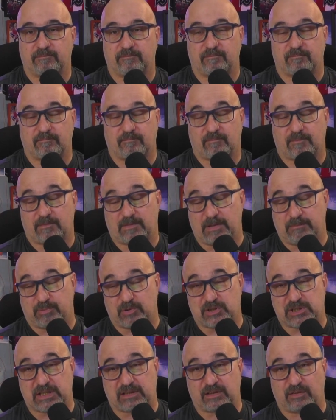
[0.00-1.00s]
the
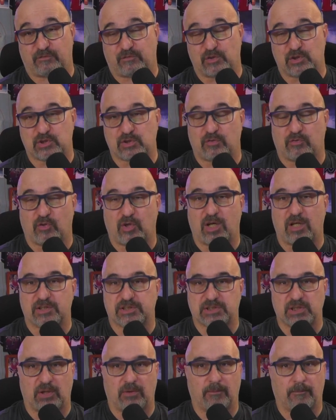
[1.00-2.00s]
projected first overall.
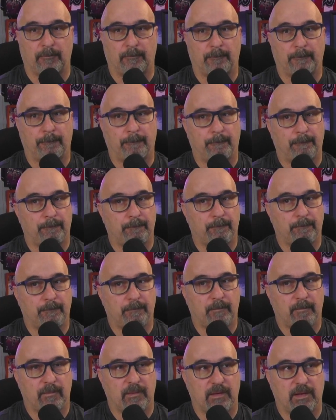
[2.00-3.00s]
So
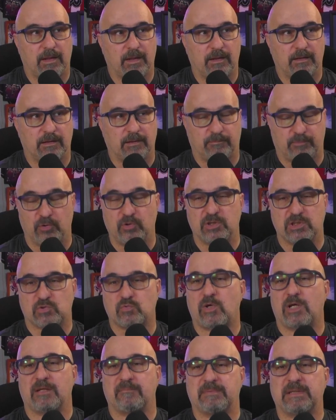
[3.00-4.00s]
the Bruins
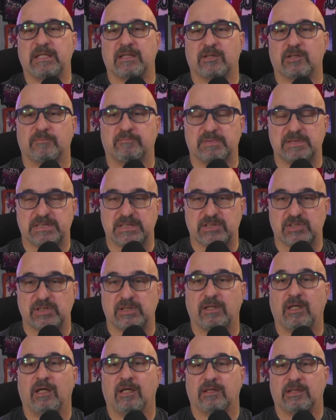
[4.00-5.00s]
want to be in good position
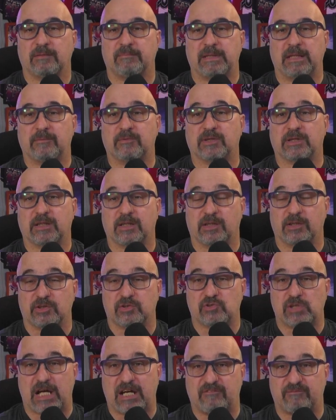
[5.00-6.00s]
to be able to get a good
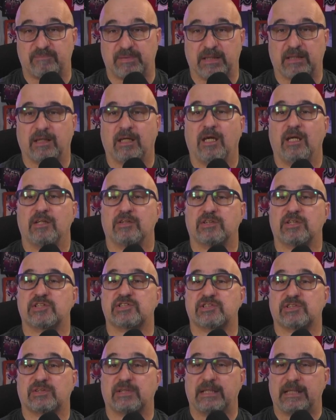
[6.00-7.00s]
draft pick to
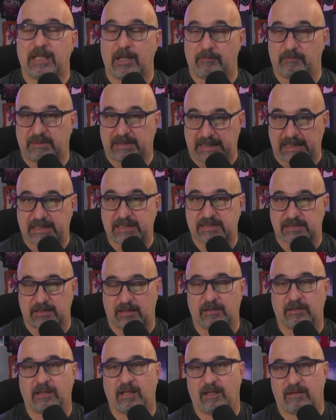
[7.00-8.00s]
help
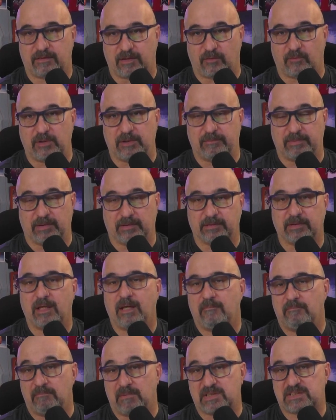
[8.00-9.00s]
kickstart their rebuild,
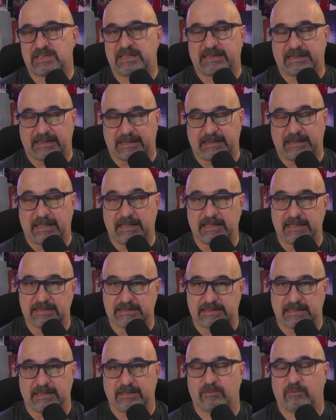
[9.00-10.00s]
much like the Canadiens
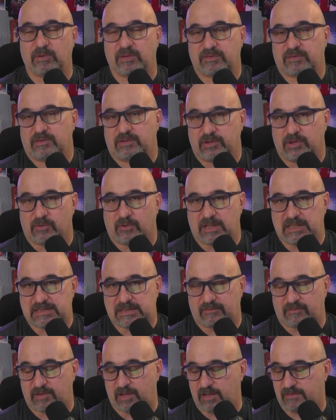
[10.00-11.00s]
did with Juraj
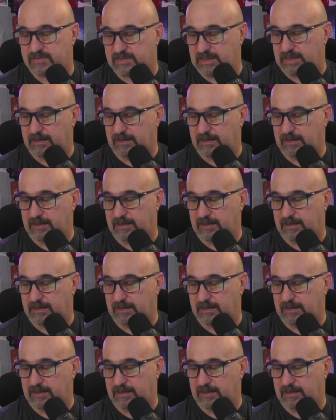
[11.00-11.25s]
Slafkovsky.